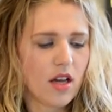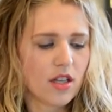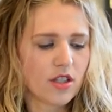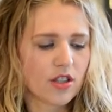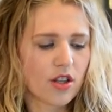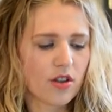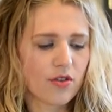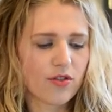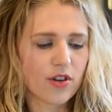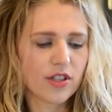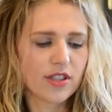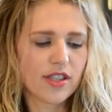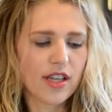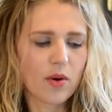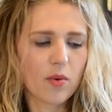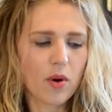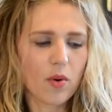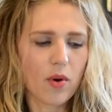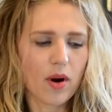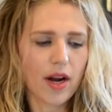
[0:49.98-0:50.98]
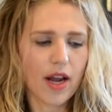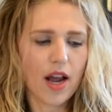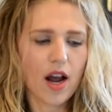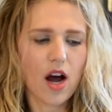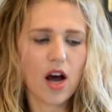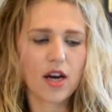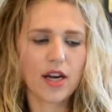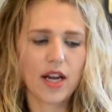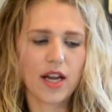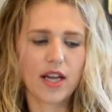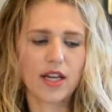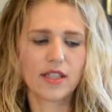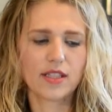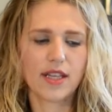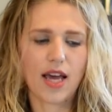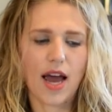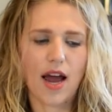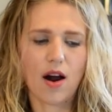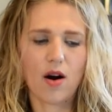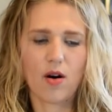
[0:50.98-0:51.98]
So the first thing we're working on is
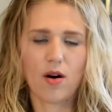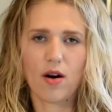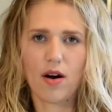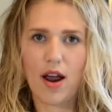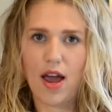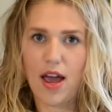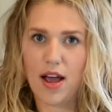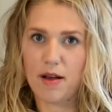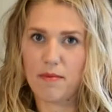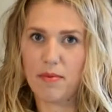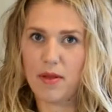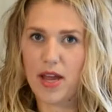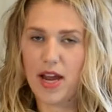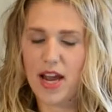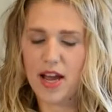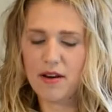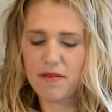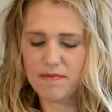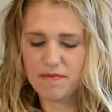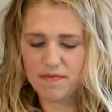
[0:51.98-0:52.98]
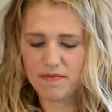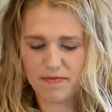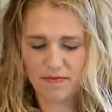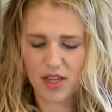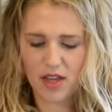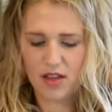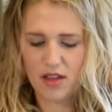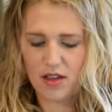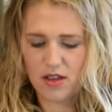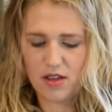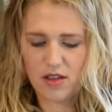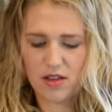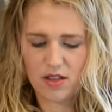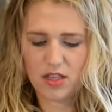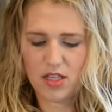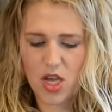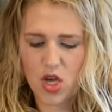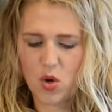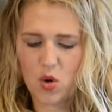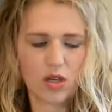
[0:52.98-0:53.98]
our eggplant.
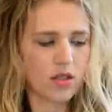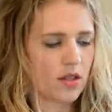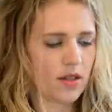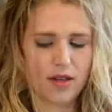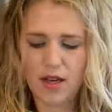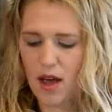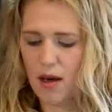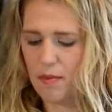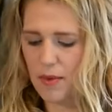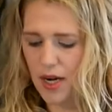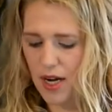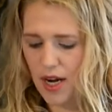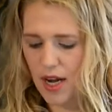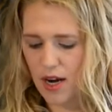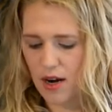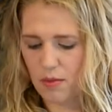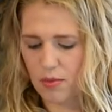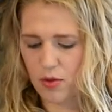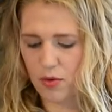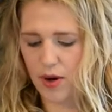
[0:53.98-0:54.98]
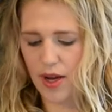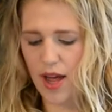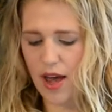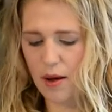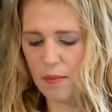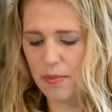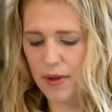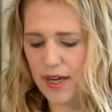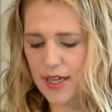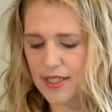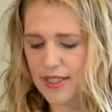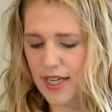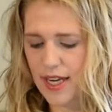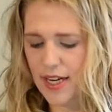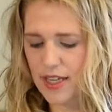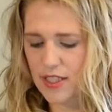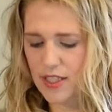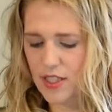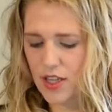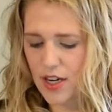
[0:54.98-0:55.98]
So I'm gonna cut three eggplant to get
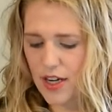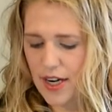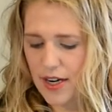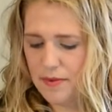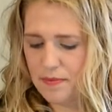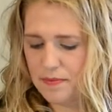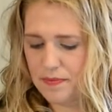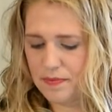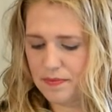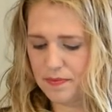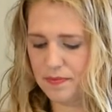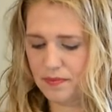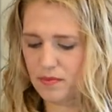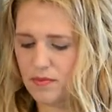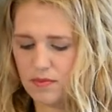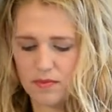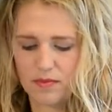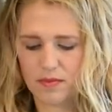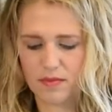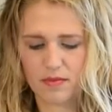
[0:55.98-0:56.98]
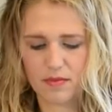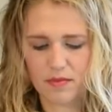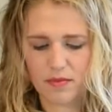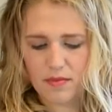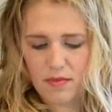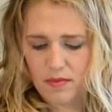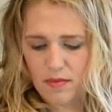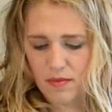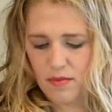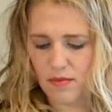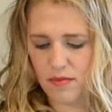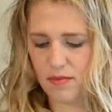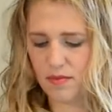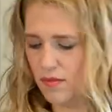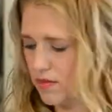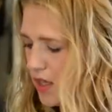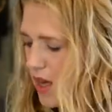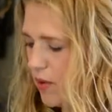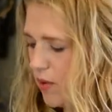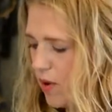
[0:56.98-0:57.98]
us started.
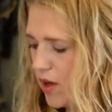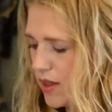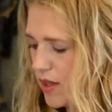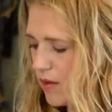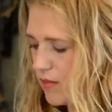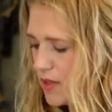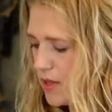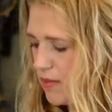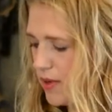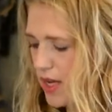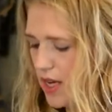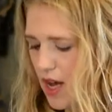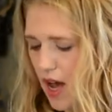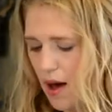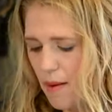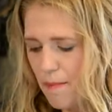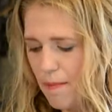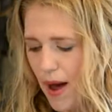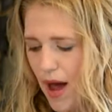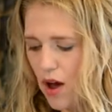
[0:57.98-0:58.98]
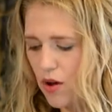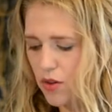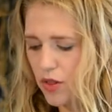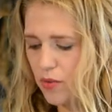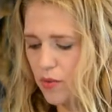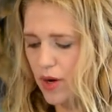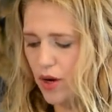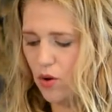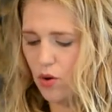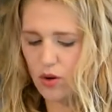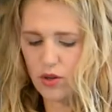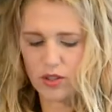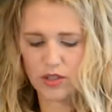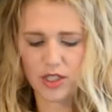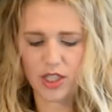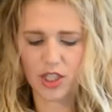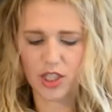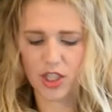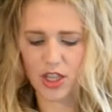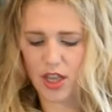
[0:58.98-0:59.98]
I want them to be about three quarters
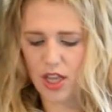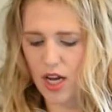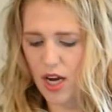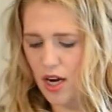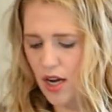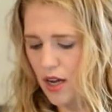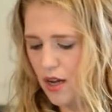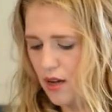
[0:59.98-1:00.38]
inch thick.